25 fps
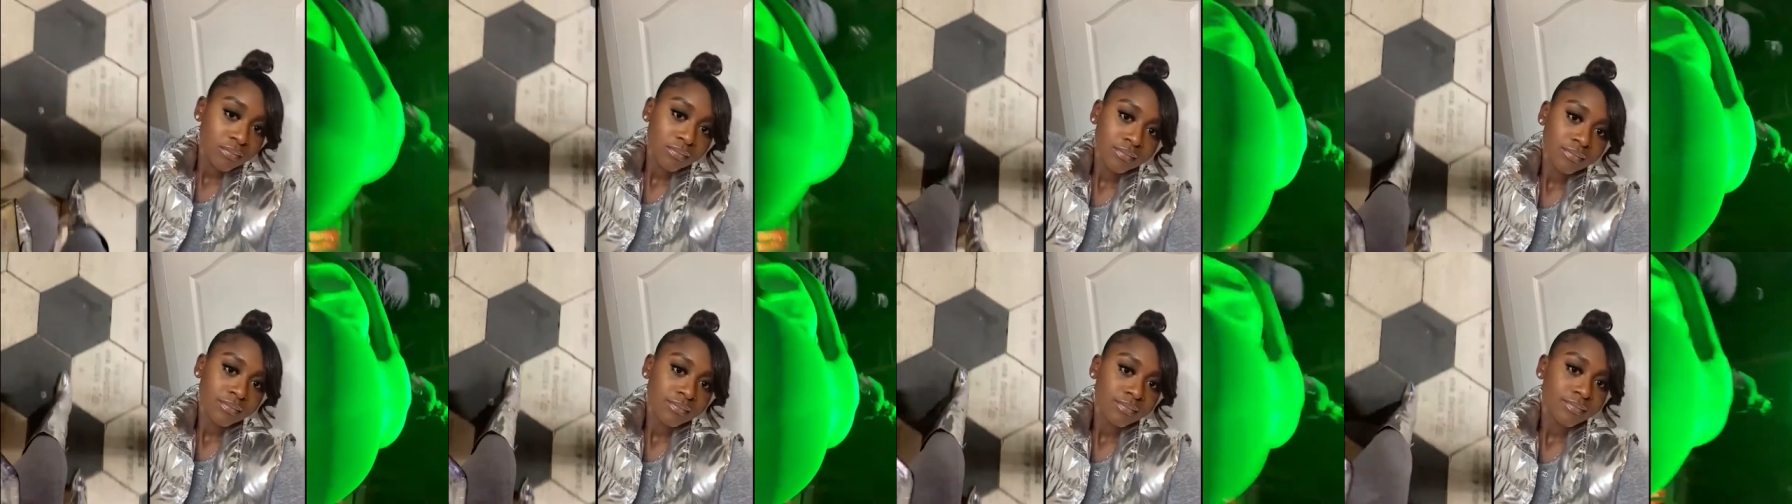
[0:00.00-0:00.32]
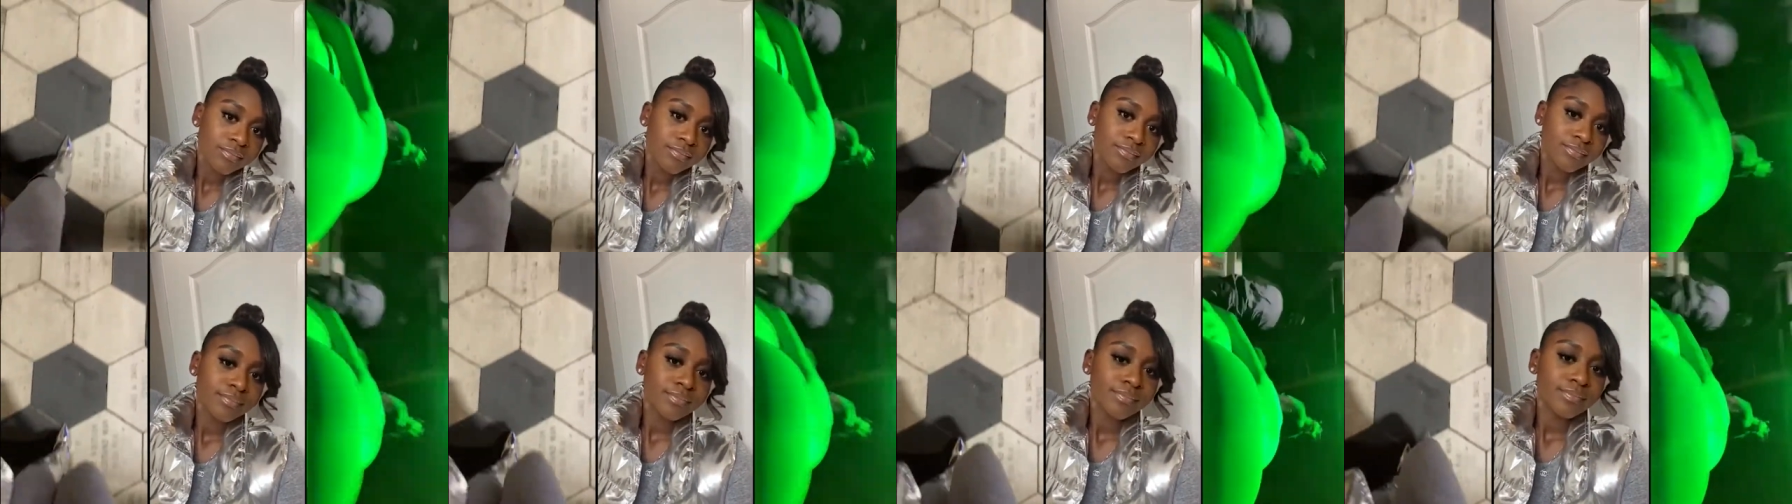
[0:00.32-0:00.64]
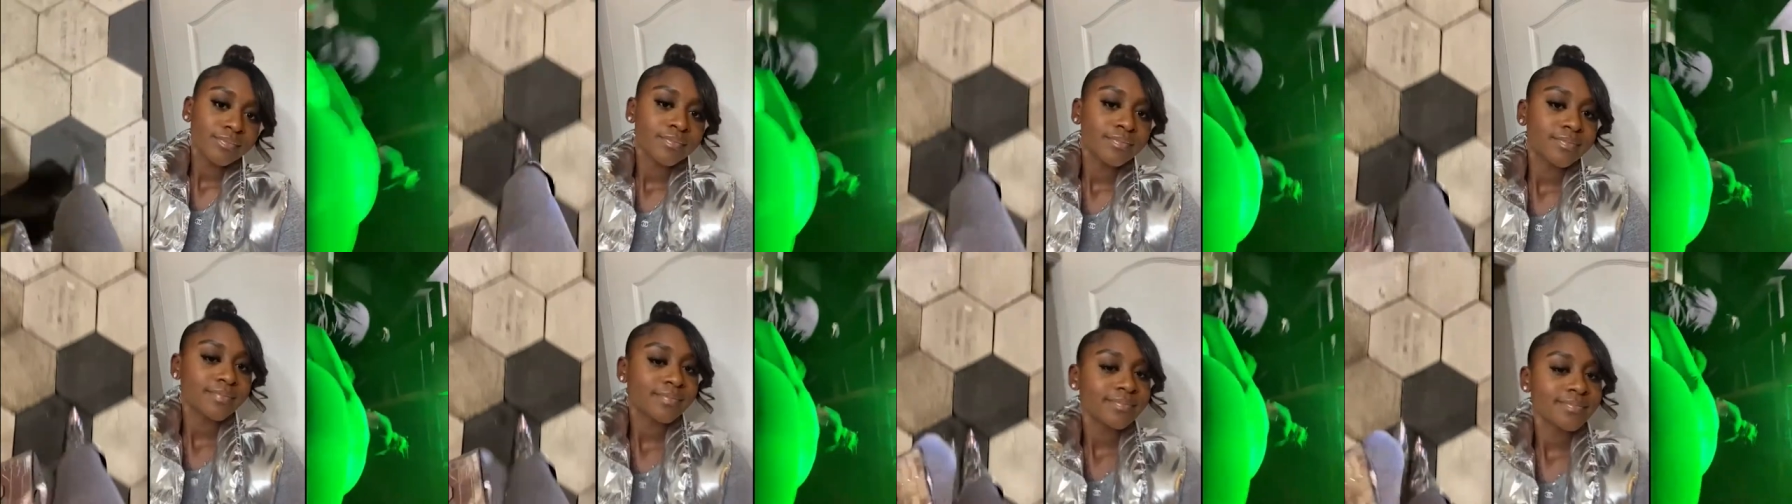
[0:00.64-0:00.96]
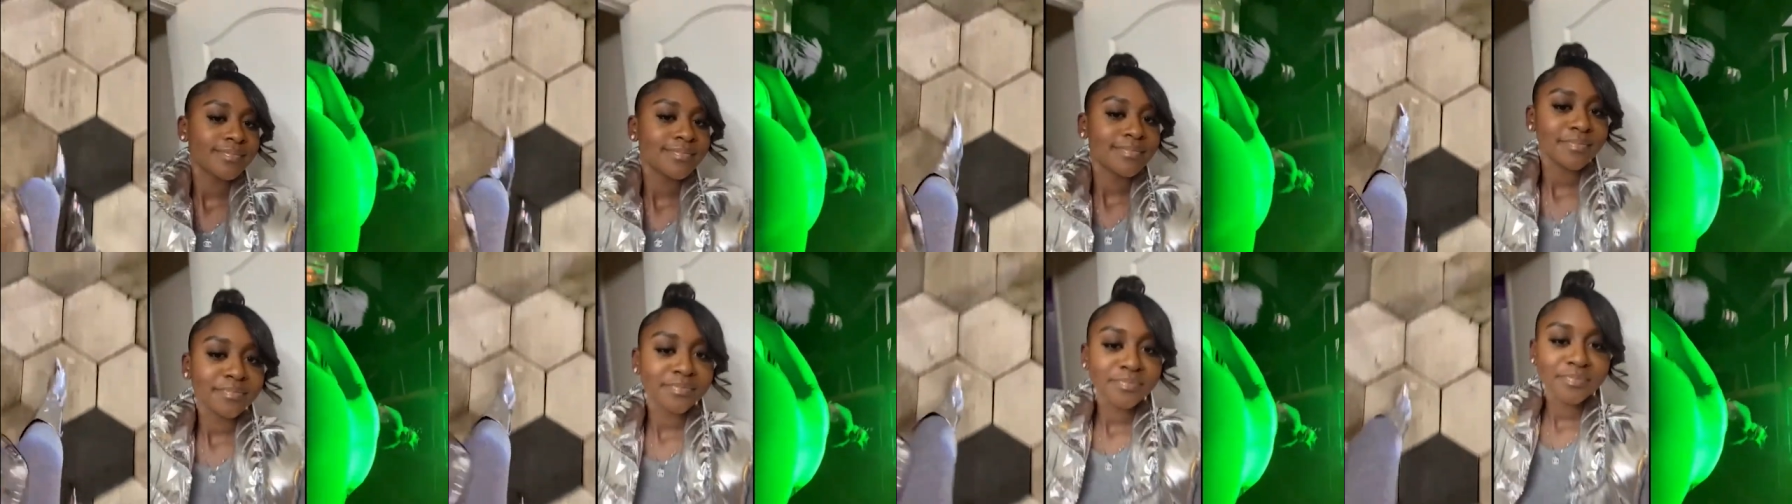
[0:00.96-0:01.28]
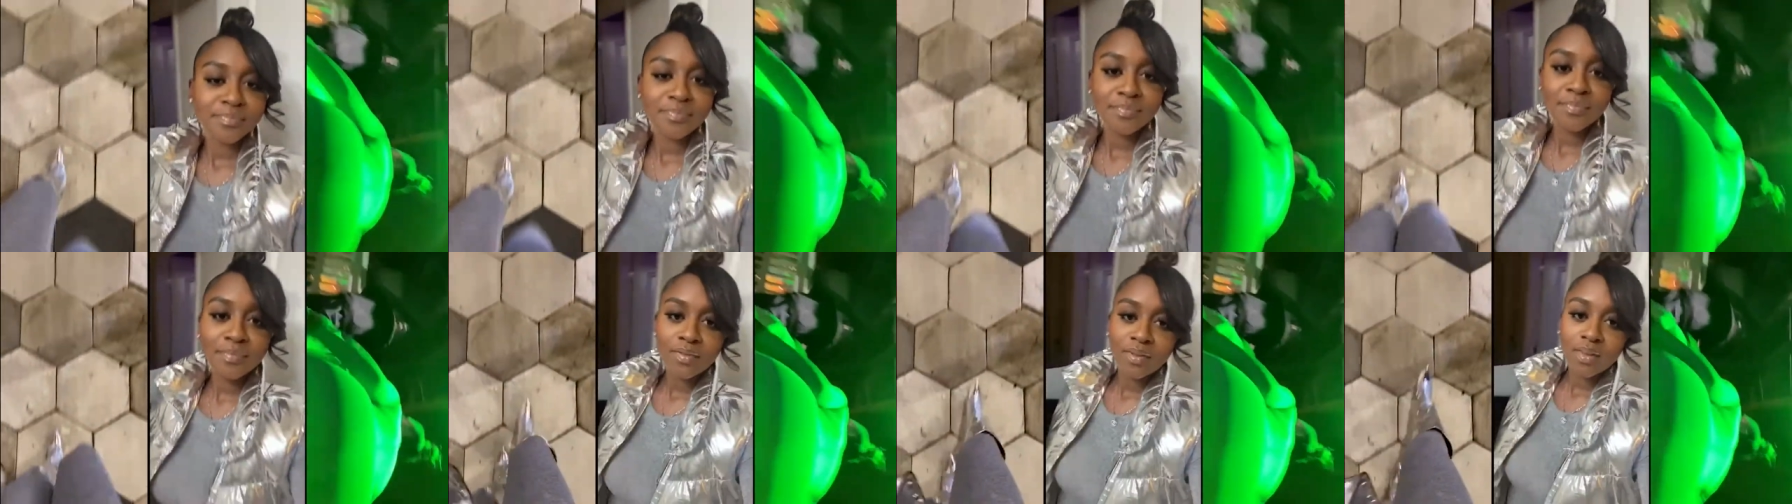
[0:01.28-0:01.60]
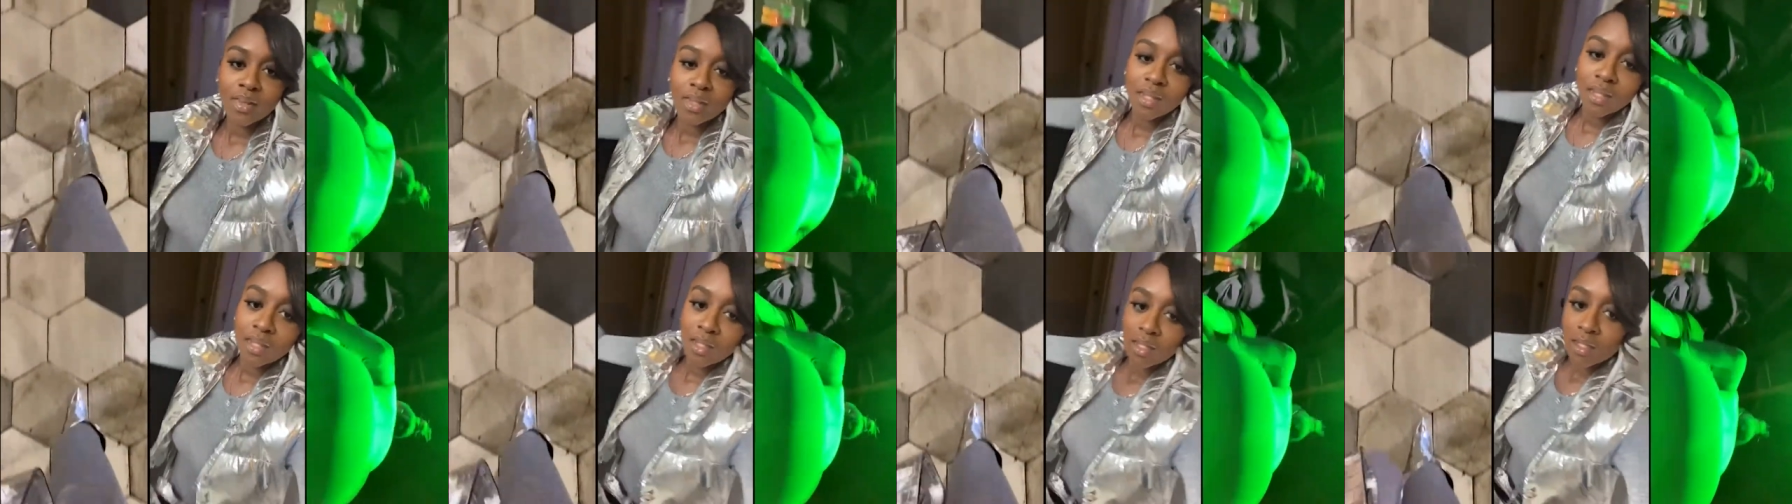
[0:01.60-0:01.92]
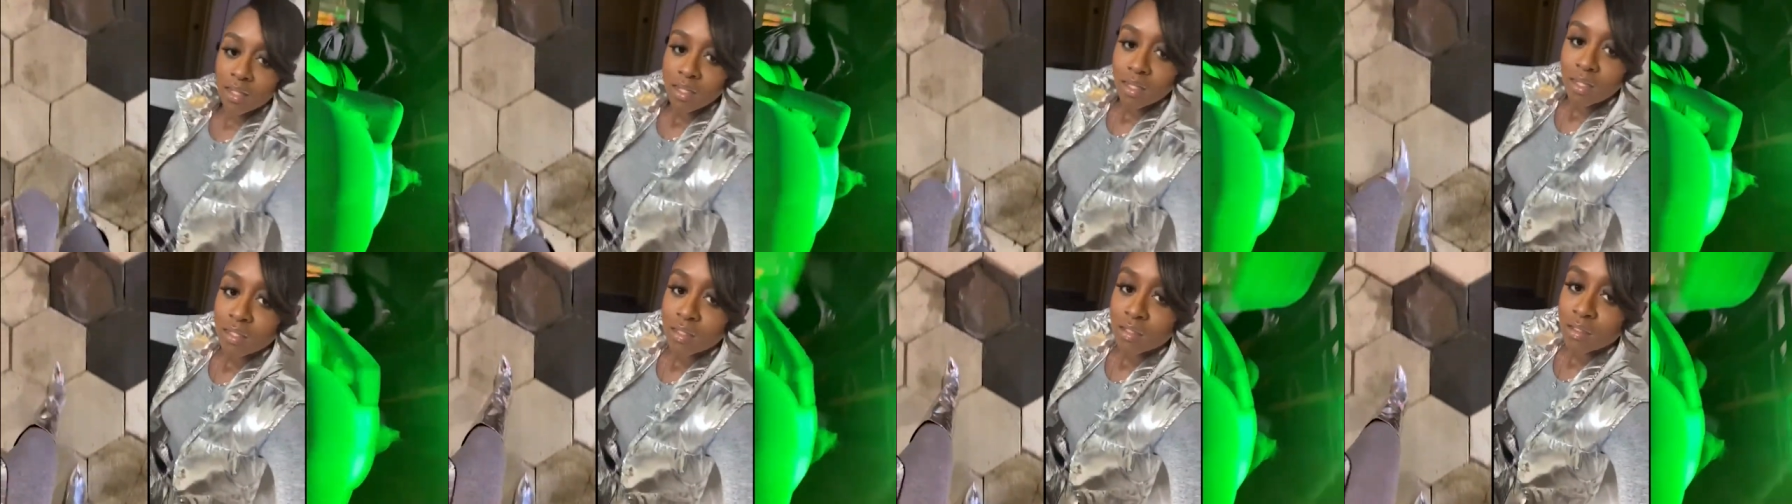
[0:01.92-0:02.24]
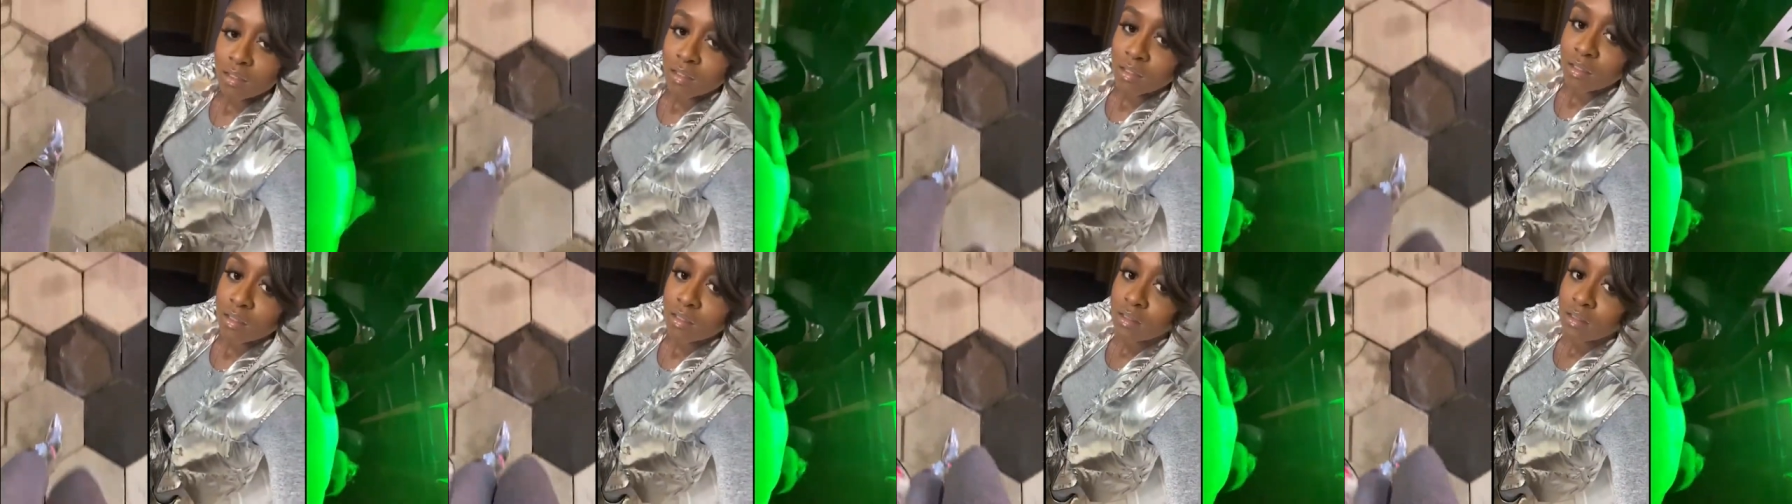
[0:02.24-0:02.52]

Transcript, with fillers: wanna do, do,